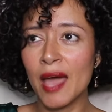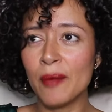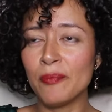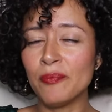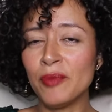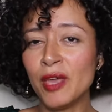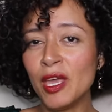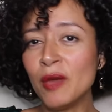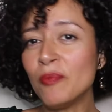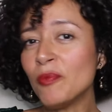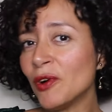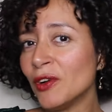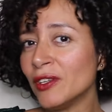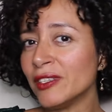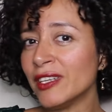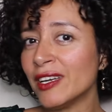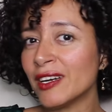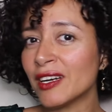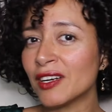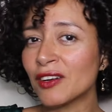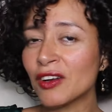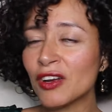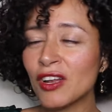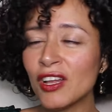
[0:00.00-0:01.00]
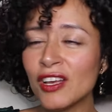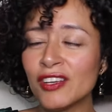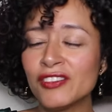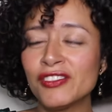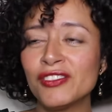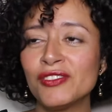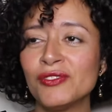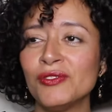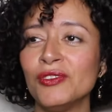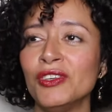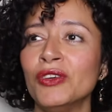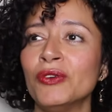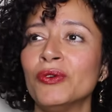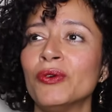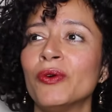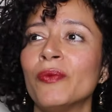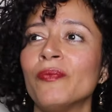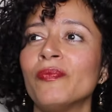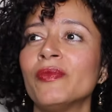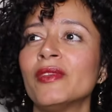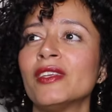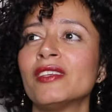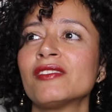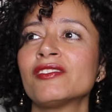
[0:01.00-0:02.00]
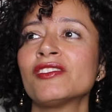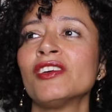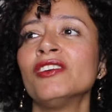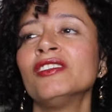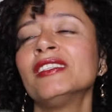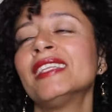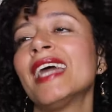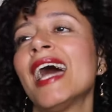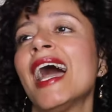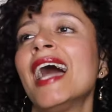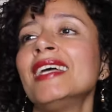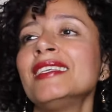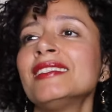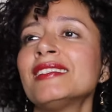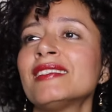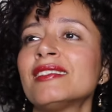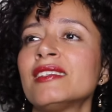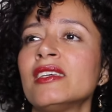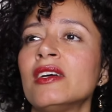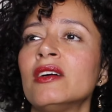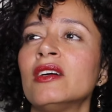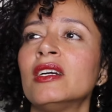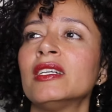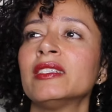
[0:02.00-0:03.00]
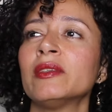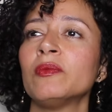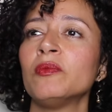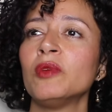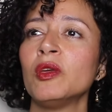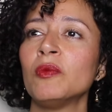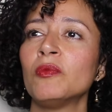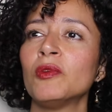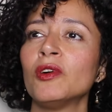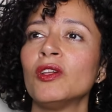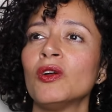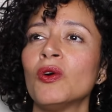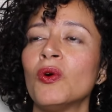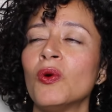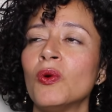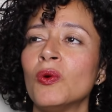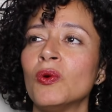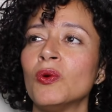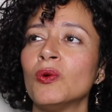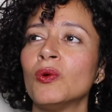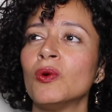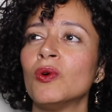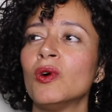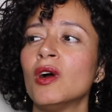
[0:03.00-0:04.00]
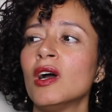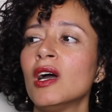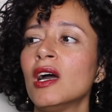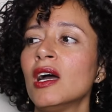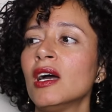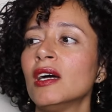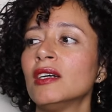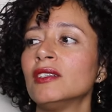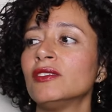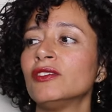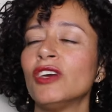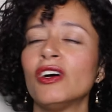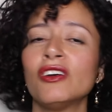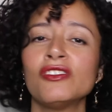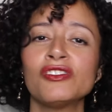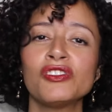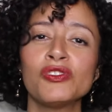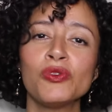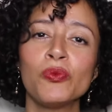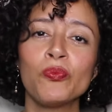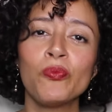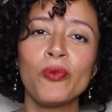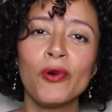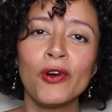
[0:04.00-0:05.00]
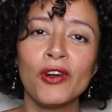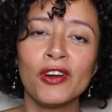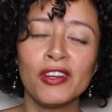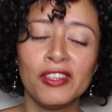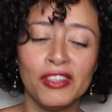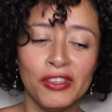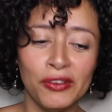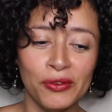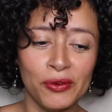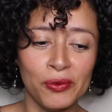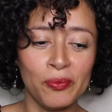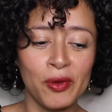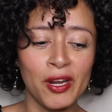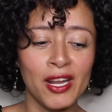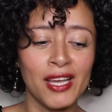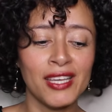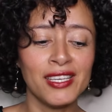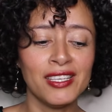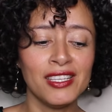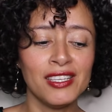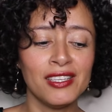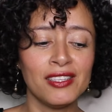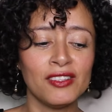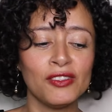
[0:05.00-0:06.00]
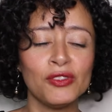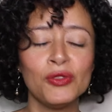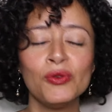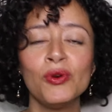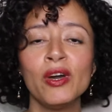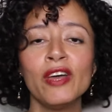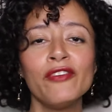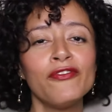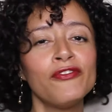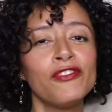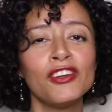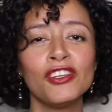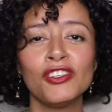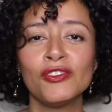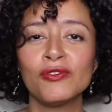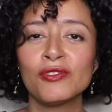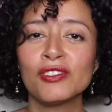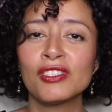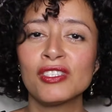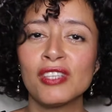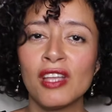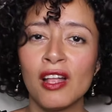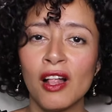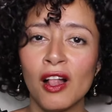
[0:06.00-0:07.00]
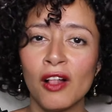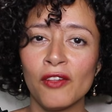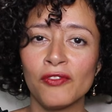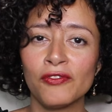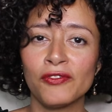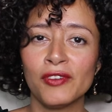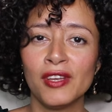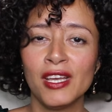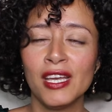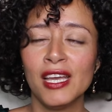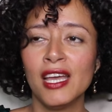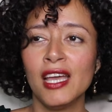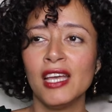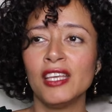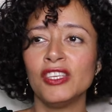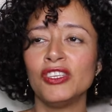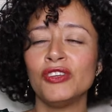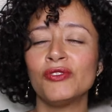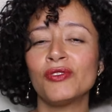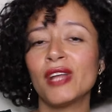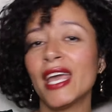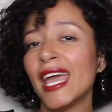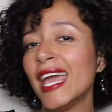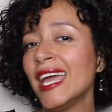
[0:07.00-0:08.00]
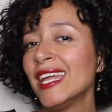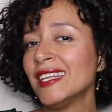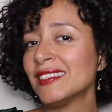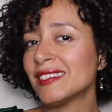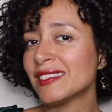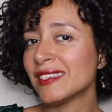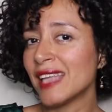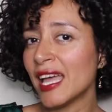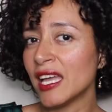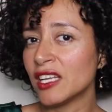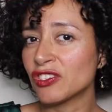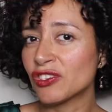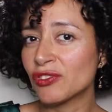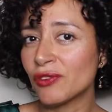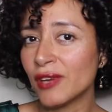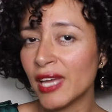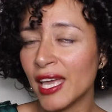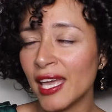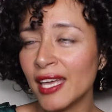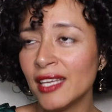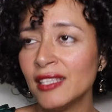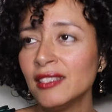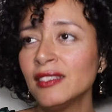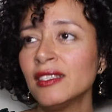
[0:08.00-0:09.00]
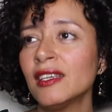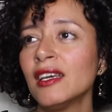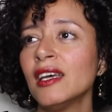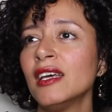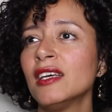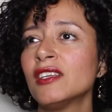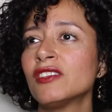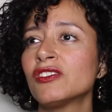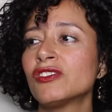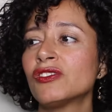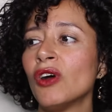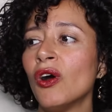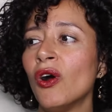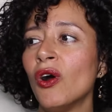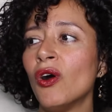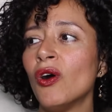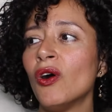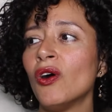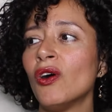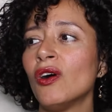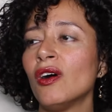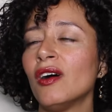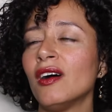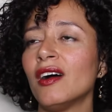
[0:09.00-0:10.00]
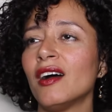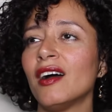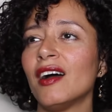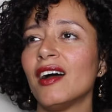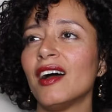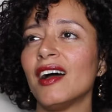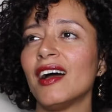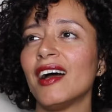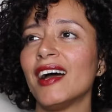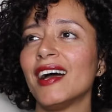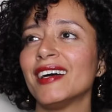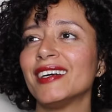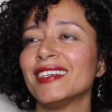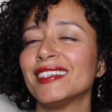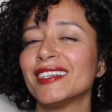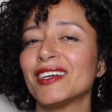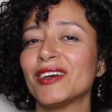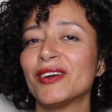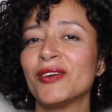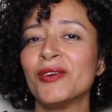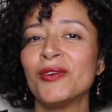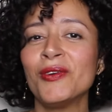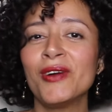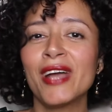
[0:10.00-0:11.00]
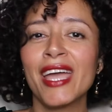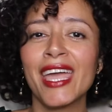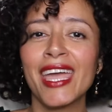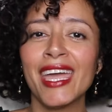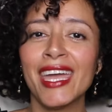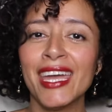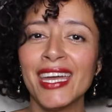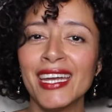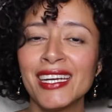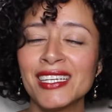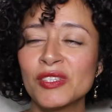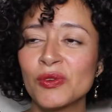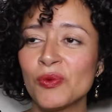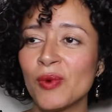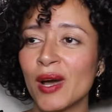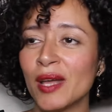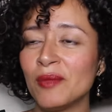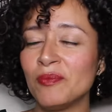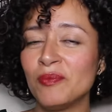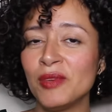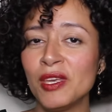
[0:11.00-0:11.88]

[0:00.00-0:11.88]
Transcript: people that are close to you, sometimes there are the people who don't support you, but I, do it for yourself. Your hair is not trained, so who cares what